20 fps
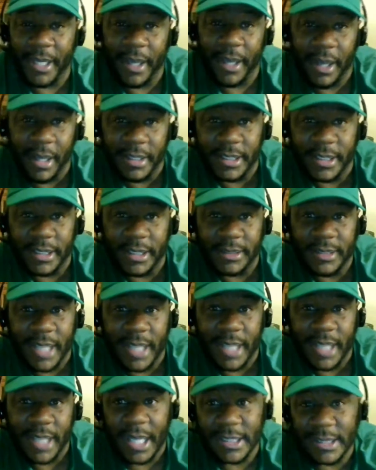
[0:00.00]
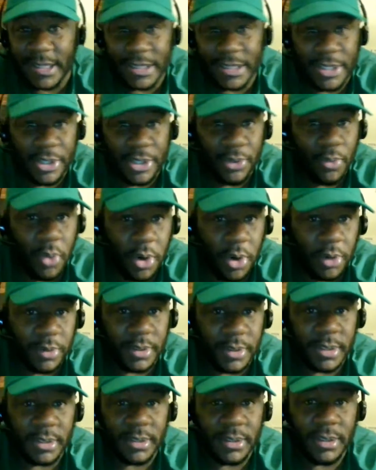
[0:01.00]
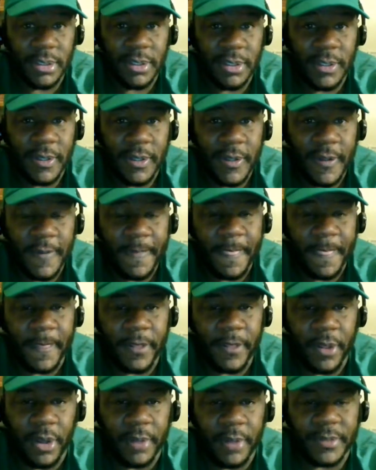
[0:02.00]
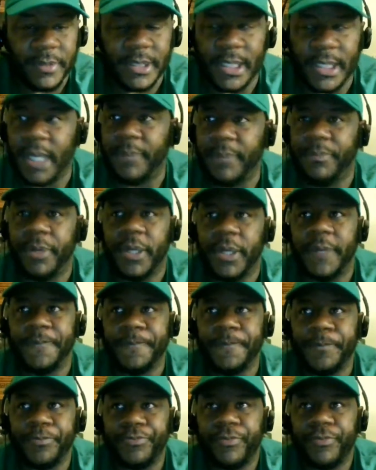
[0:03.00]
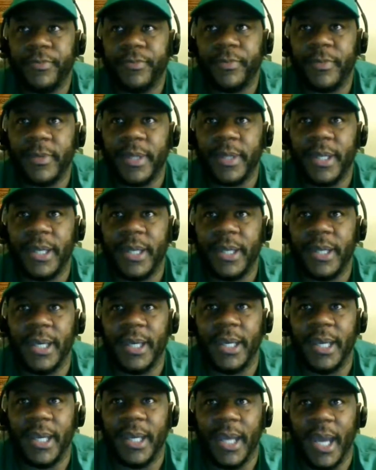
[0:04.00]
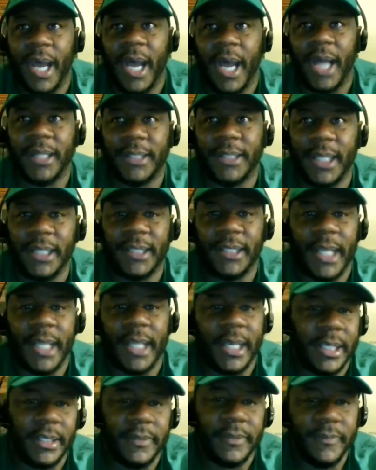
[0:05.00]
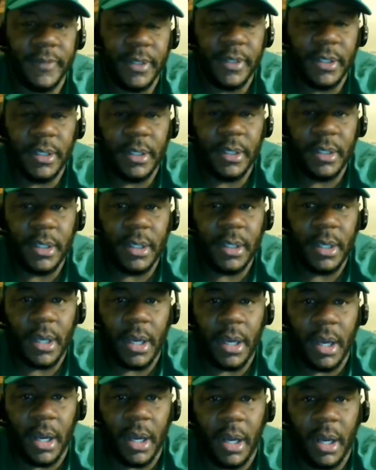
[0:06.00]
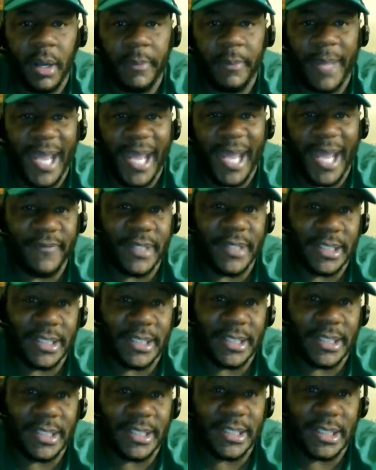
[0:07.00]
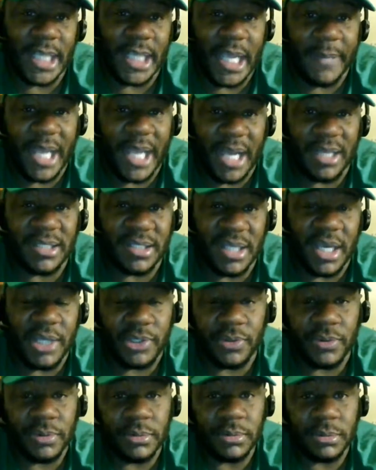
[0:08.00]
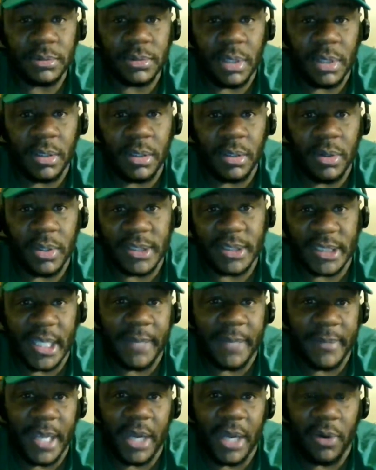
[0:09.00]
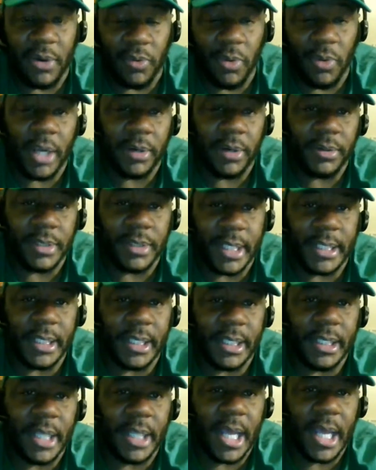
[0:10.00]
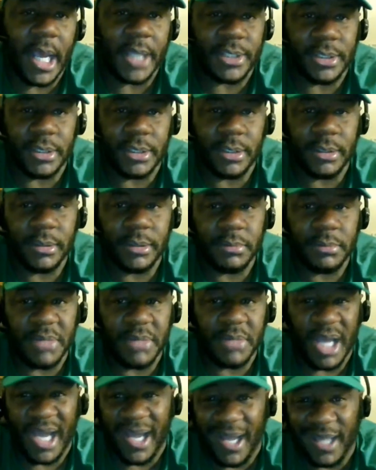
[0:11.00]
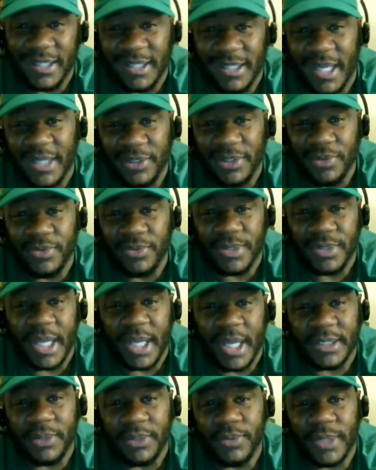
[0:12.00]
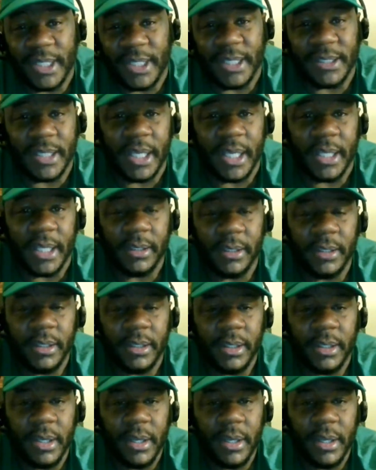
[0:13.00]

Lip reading: be hunted? How is this gonna work? You know what I'm saying? But I think they can have the same kind of schedule or same kind of record they did last year. I do think that.